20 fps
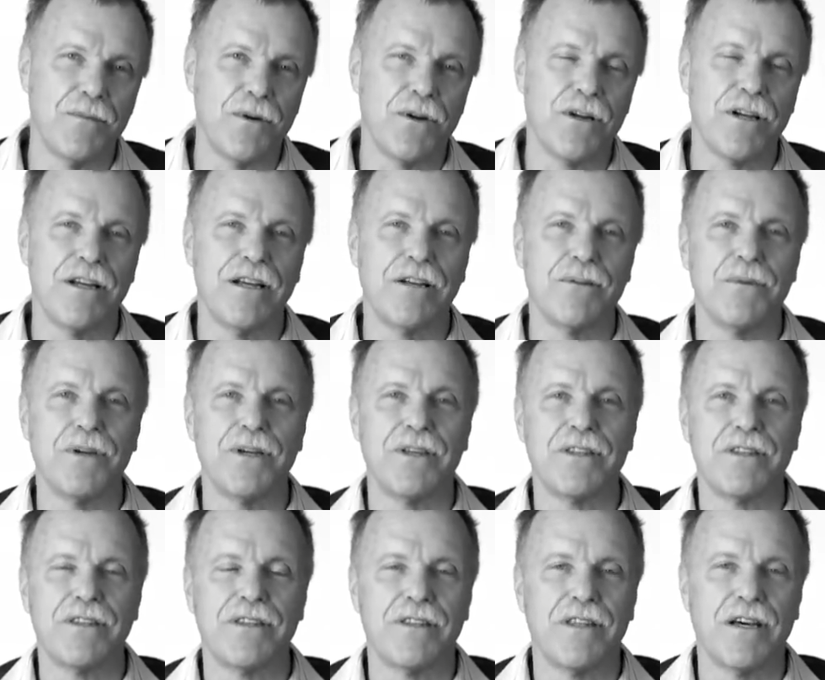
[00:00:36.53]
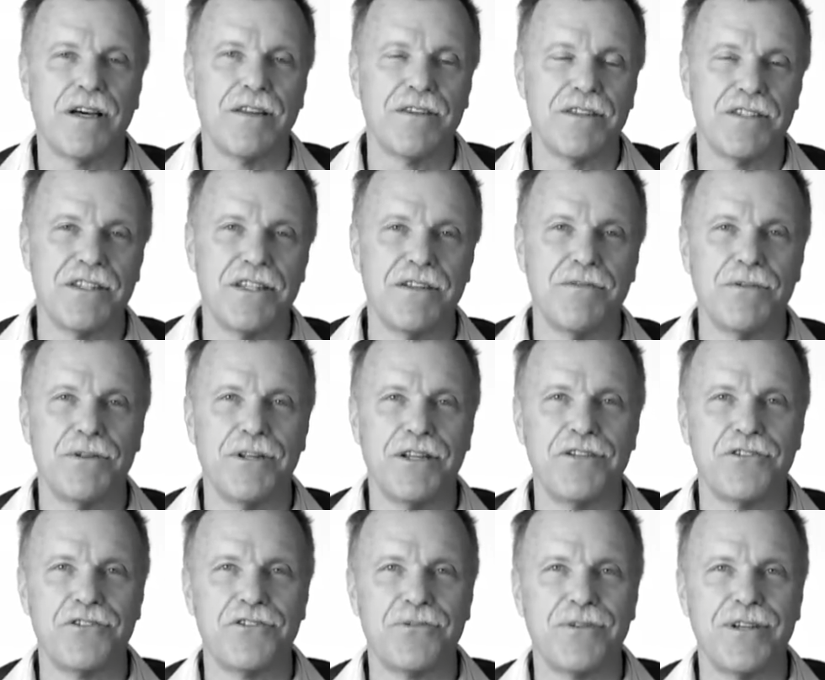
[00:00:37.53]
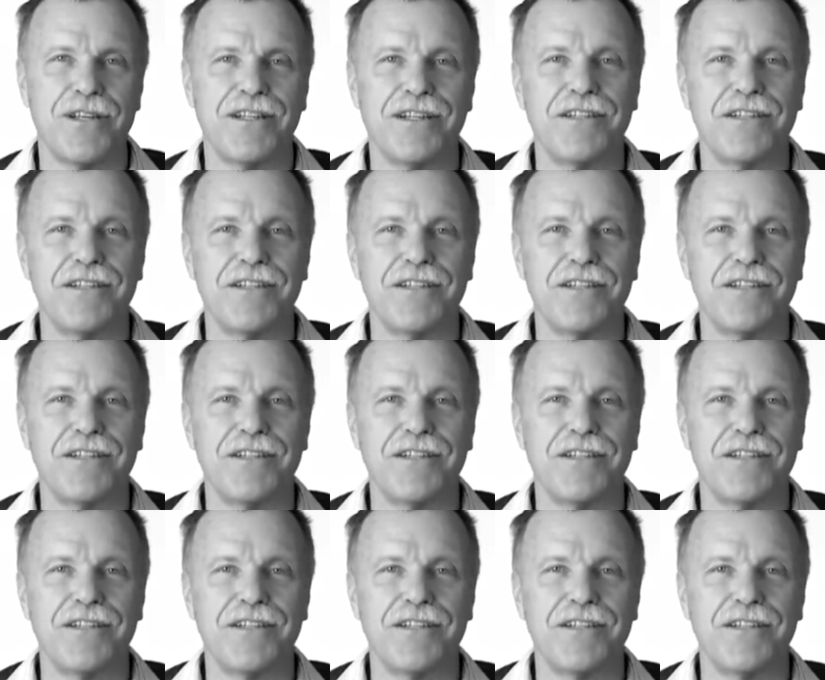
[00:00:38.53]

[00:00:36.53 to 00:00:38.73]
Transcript: working with the seafood industry